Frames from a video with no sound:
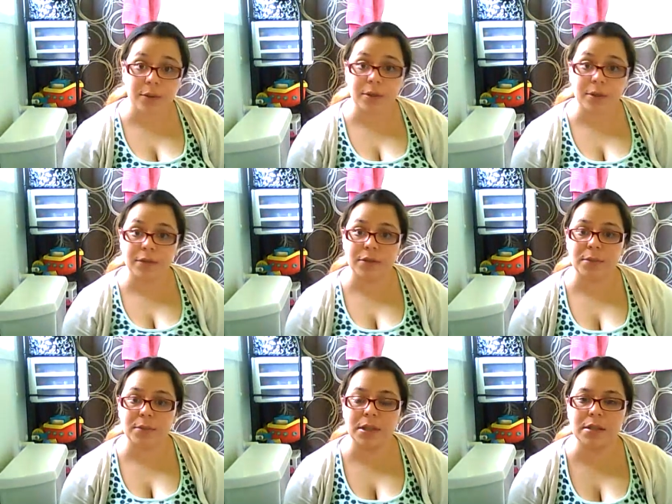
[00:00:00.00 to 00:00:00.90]
a few
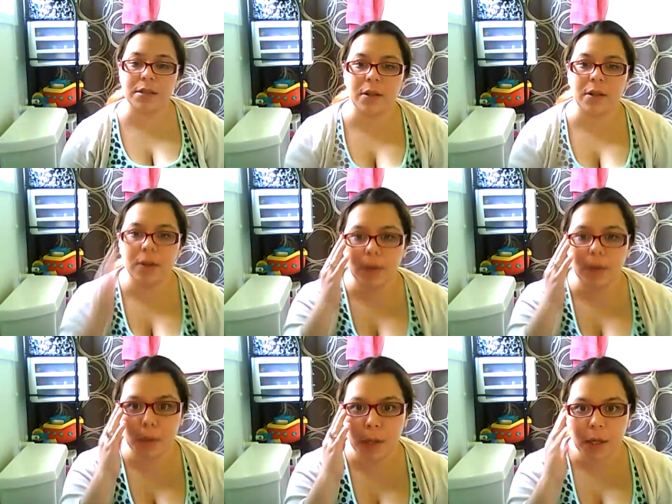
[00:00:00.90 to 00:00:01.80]
minutes
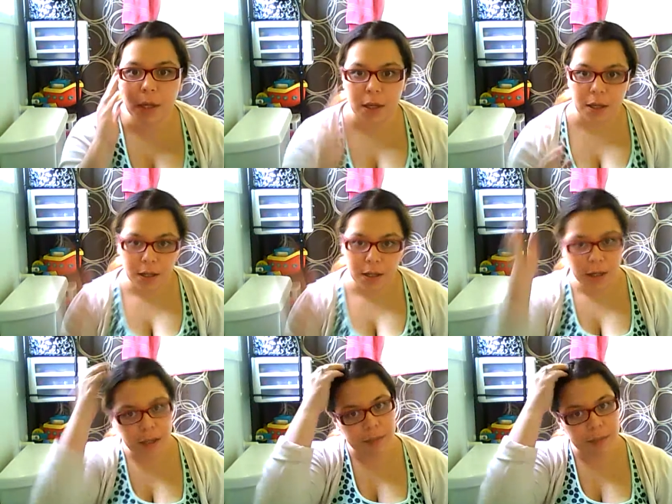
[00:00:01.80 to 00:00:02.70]
ago.
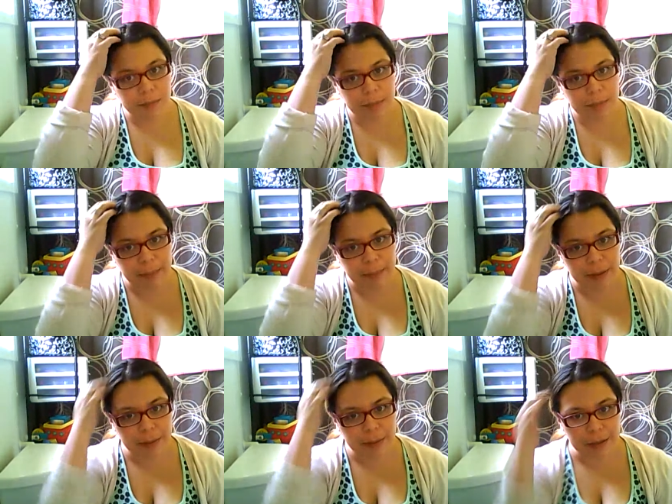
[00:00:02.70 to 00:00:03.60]
I'm in
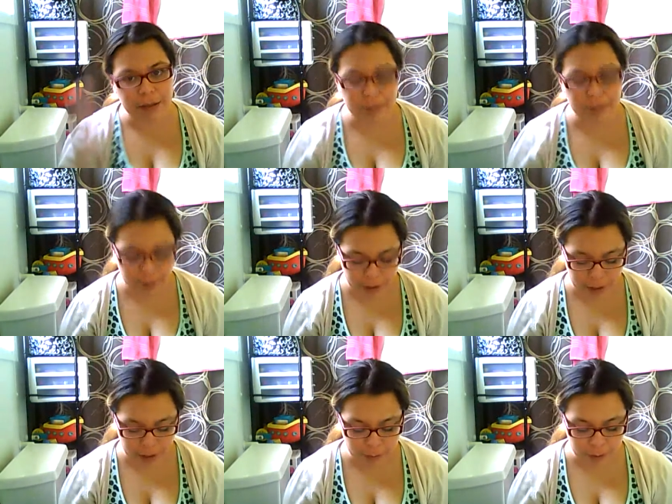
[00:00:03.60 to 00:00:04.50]
the process of putting
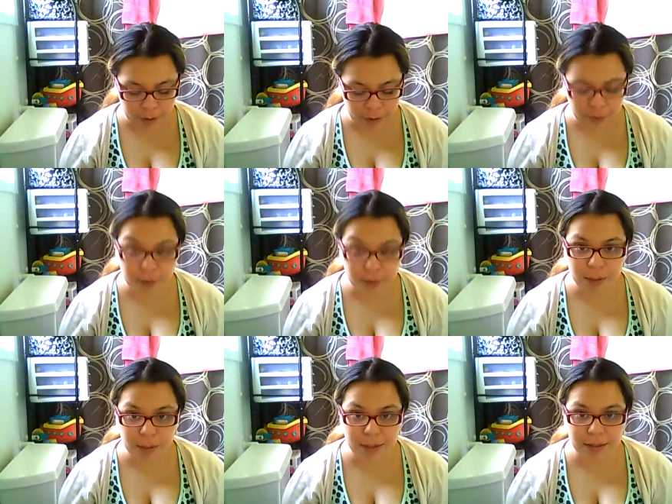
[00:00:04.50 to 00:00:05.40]
it up on YouTube
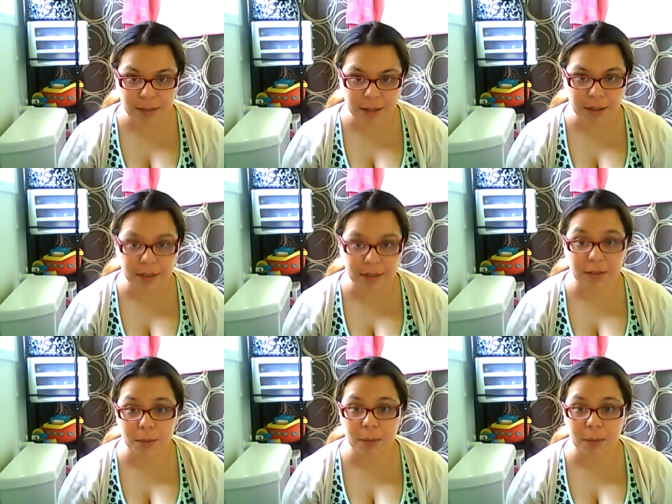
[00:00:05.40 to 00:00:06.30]
right this second,
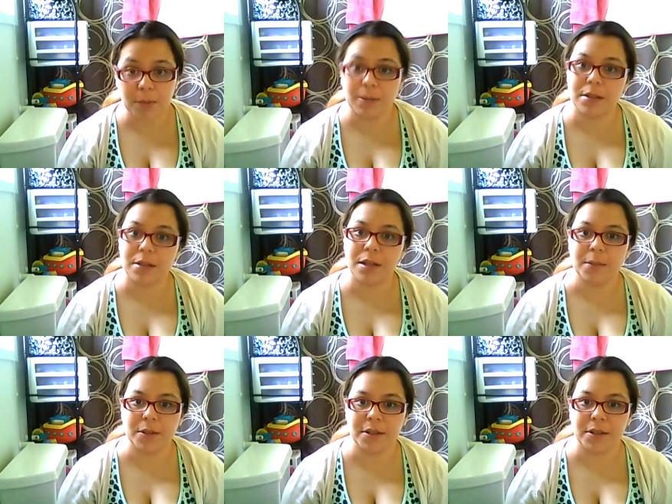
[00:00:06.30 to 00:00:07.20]
so probably by the
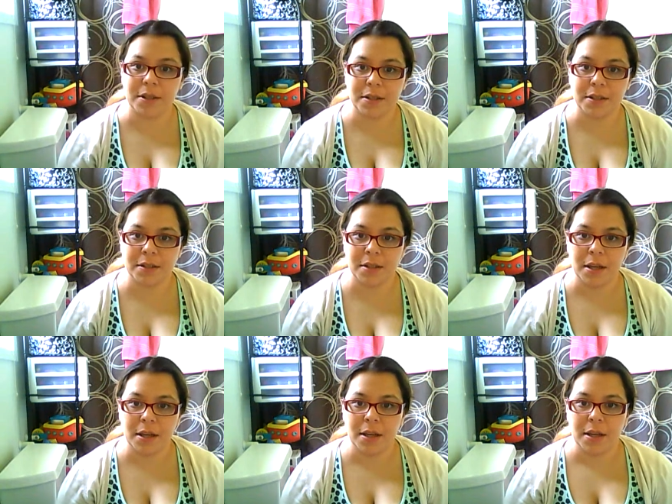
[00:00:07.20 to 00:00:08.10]
time you see this,
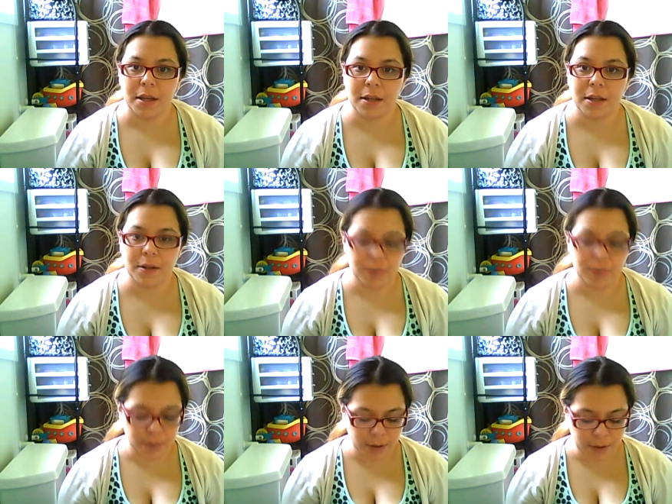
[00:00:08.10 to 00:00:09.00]
it
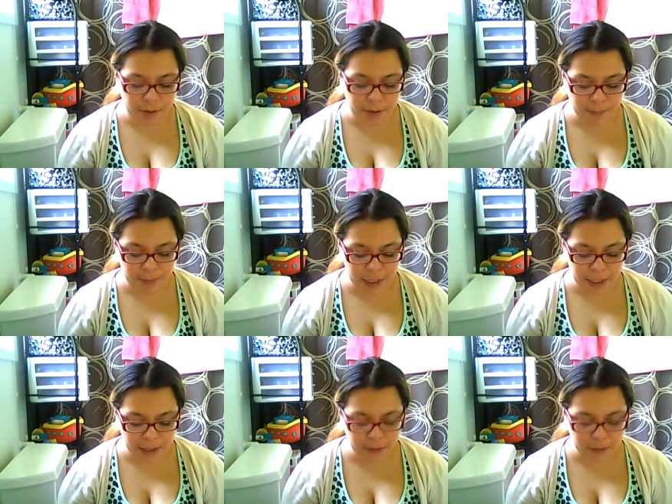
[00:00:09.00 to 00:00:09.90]
will already
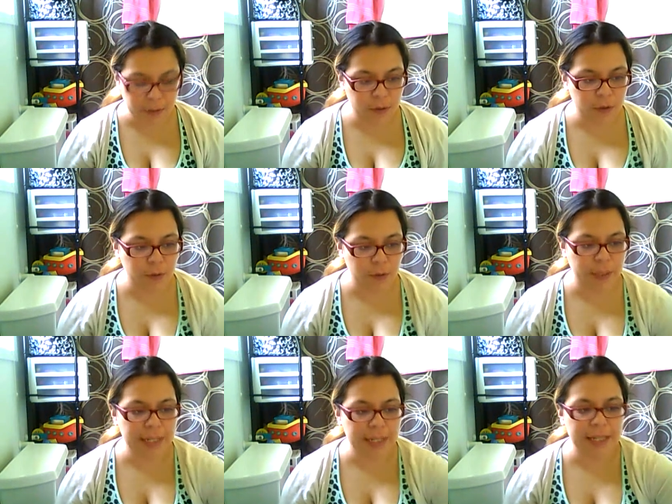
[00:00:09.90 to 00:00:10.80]
be on YouTube.
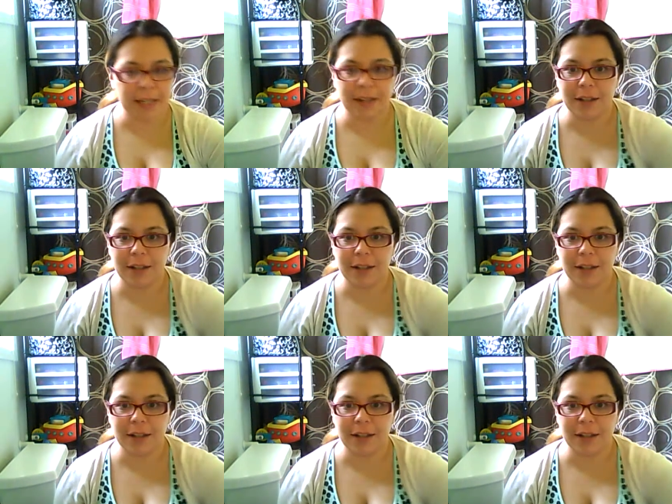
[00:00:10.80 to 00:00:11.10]
I did it